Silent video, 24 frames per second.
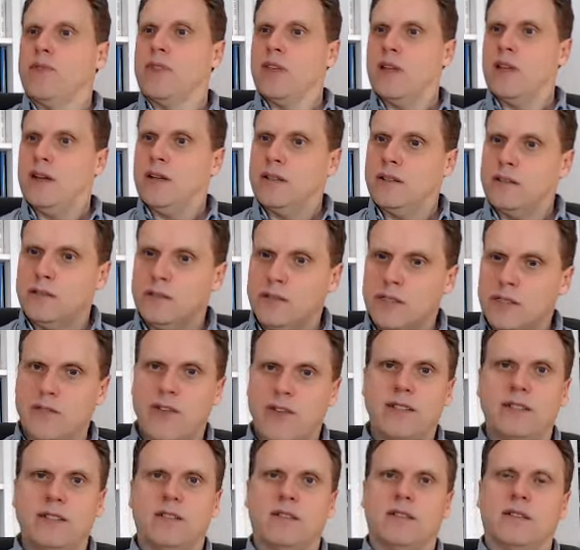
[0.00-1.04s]

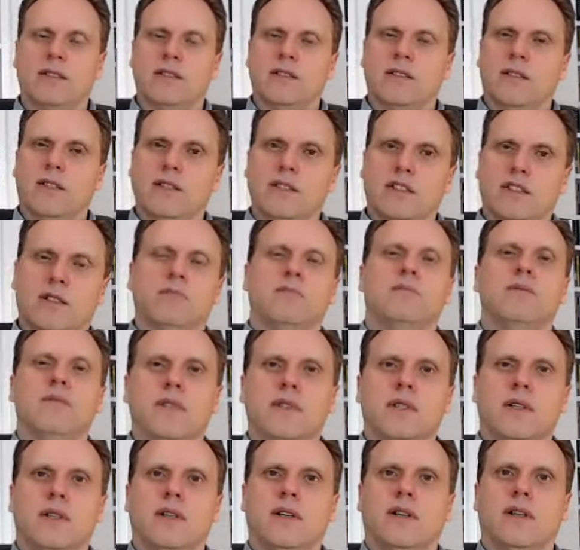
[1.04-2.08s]
defense and some
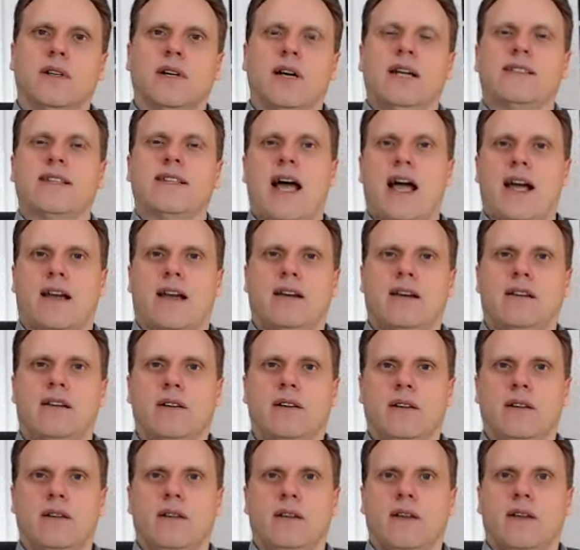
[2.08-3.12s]
attack. No,
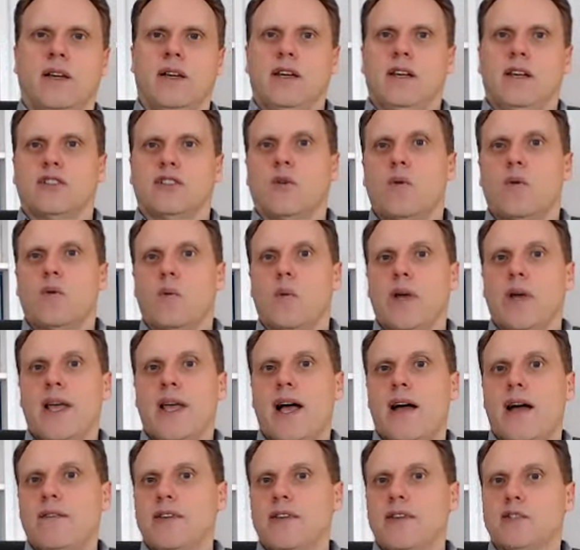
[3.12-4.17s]
so what we
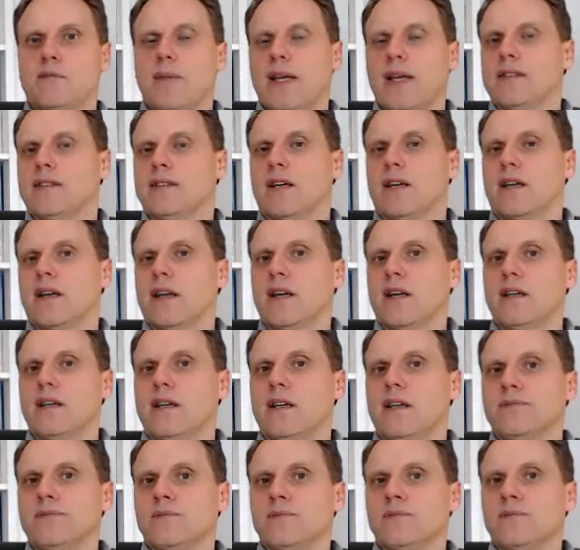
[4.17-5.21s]
have is basically
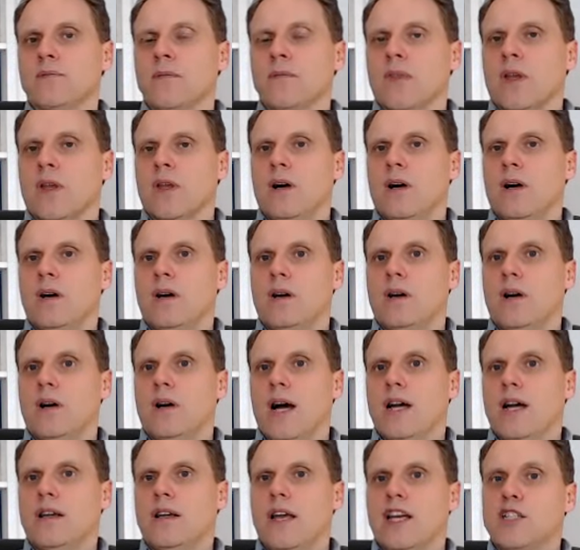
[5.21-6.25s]

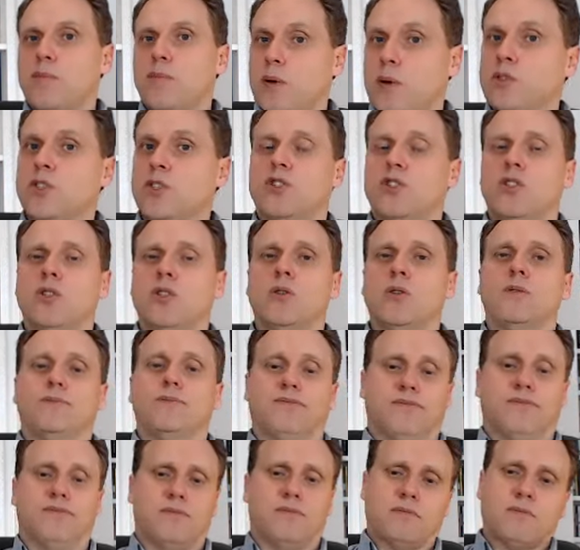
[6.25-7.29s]
exposure to
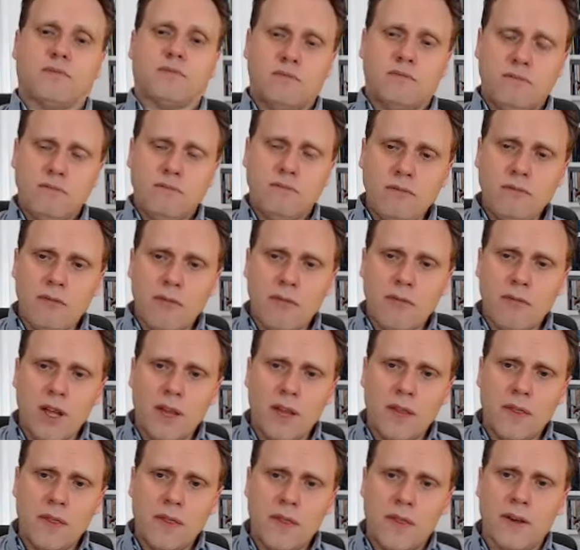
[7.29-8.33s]

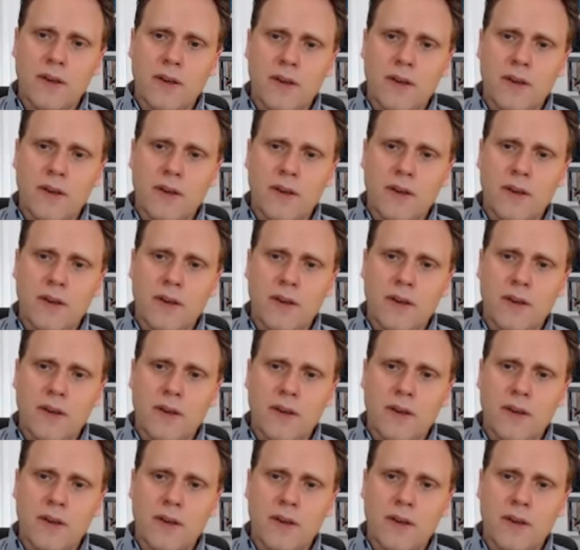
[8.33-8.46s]
the